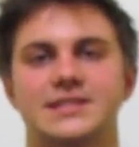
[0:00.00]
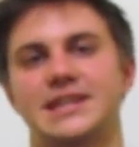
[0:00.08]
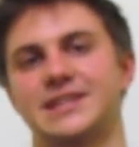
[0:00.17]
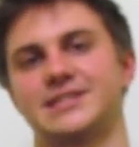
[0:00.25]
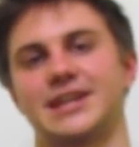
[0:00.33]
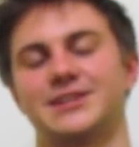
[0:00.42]
Let's take
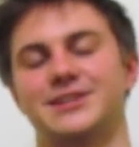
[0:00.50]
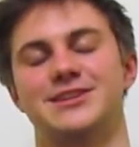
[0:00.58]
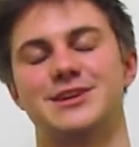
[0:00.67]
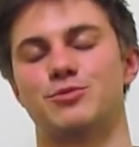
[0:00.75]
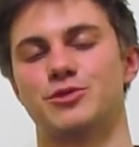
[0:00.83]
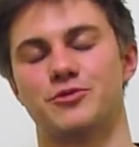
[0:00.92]
a second to
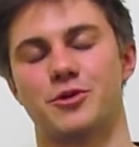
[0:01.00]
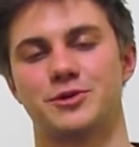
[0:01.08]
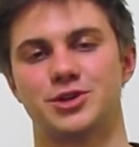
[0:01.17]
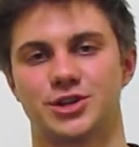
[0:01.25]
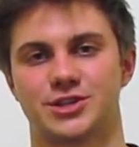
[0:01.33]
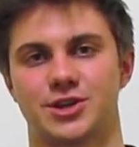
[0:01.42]
debrief what
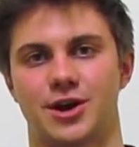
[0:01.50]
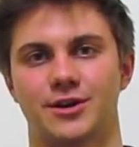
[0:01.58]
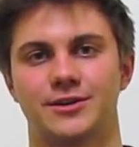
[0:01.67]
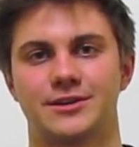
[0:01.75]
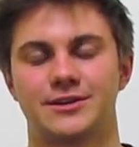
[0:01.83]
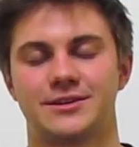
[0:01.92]
we just saw.
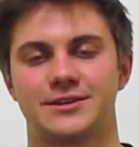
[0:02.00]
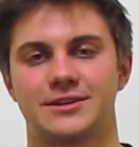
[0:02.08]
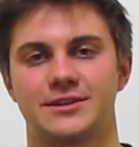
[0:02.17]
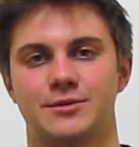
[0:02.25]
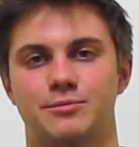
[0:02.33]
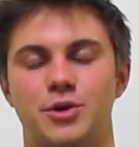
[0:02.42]

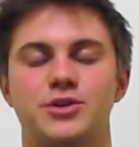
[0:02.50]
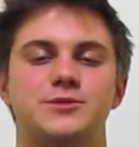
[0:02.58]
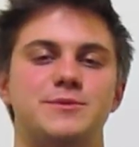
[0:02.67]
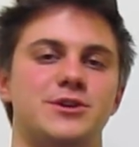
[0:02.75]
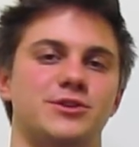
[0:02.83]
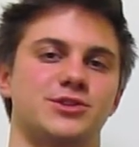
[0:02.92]
Both
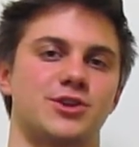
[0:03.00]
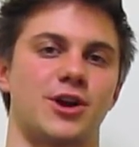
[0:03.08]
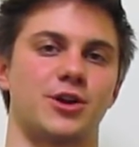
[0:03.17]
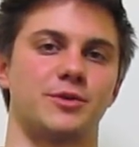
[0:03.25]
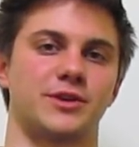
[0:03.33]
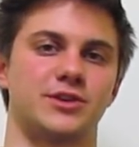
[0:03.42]
speakers
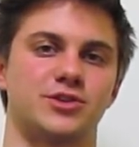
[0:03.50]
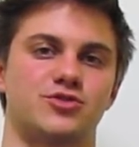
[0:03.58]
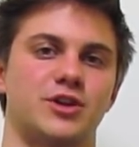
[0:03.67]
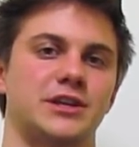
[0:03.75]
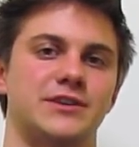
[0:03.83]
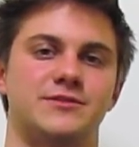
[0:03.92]
started with
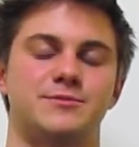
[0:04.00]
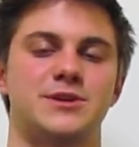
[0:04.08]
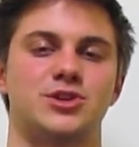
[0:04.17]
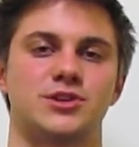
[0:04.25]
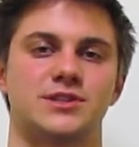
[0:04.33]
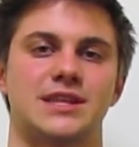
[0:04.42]
constructive
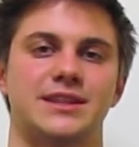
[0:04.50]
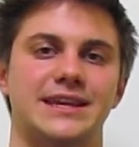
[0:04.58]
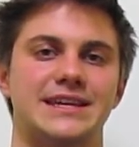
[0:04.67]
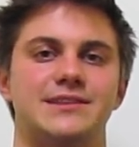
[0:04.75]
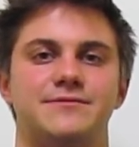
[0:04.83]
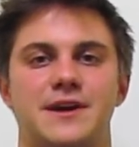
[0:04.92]
speeches that
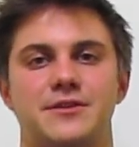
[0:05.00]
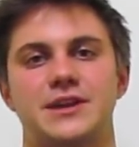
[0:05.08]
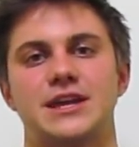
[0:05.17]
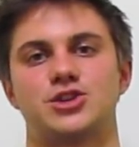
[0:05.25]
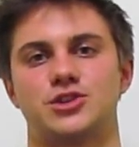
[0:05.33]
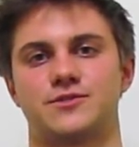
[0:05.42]
laid the
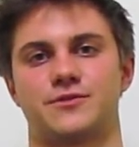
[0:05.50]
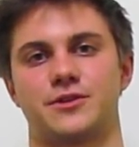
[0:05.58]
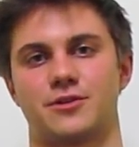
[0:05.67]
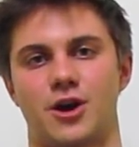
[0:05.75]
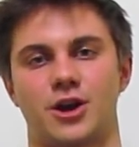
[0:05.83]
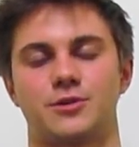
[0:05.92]
foundations for
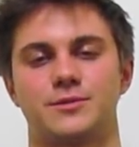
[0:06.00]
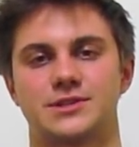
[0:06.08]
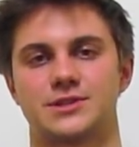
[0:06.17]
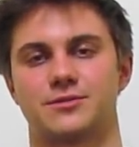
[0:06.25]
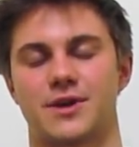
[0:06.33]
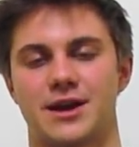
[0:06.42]
their
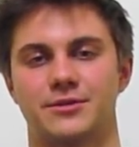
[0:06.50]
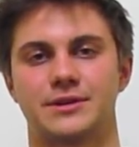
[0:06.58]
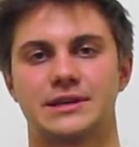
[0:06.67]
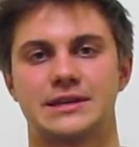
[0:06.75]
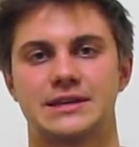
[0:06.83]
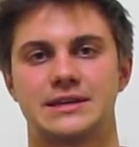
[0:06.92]
arguments in the round.
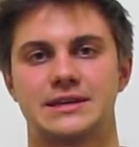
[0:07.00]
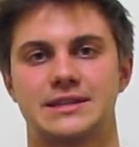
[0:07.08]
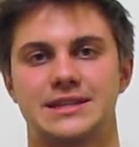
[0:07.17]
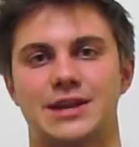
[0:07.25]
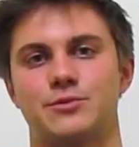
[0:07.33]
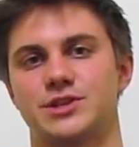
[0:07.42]

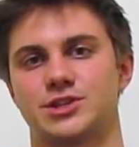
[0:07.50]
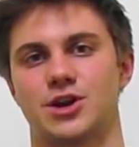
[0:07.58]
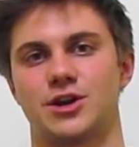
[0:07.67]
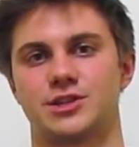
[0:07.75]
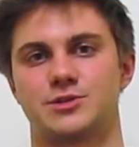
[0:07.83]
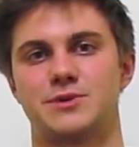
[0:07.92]
Then we
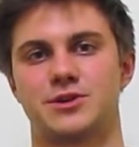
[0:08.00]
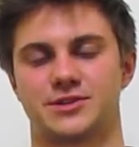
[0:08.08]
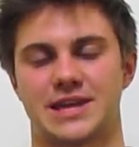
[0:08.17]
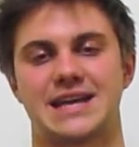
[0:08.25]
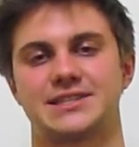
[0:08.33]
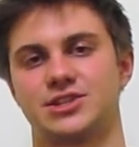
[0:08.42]
saw the
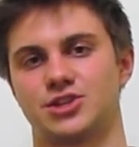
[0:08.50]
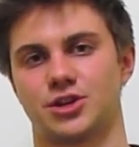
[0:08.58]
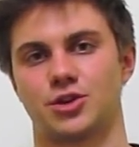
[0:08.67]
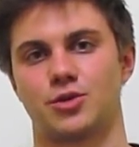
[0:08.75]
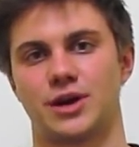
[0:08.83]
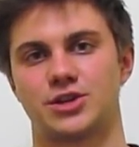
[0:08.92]
speakers ask each
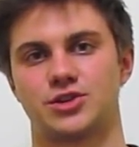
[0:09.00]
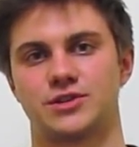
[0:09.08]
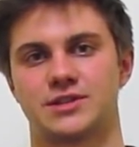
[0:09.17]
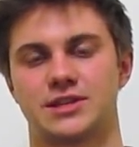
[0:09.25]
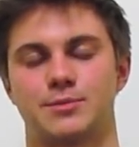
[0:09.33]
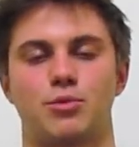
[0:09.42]
other
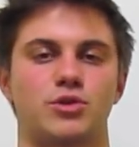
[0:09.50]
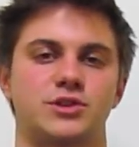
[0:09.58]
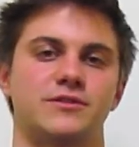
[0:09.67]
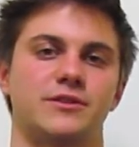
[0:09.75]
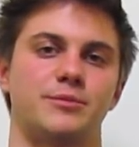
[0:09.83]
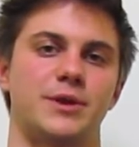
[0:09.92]
questions in a
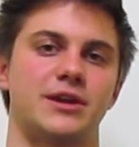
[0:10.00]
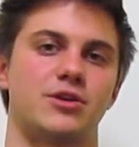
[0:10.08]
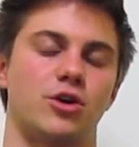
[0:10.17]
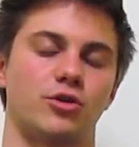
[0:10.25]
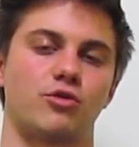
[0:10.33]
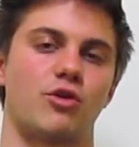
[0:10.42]
portion of the debate
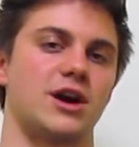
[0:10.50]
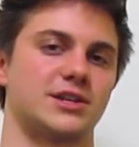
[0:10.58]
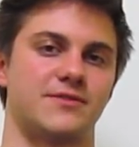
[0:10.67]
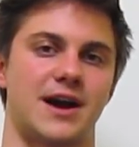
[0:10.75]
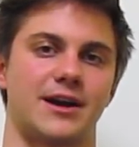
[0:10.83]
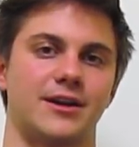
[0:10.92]
called
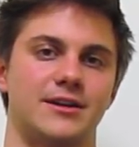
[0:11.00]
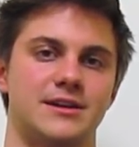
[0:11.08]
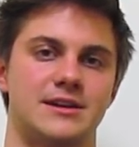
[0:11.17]
crossfire.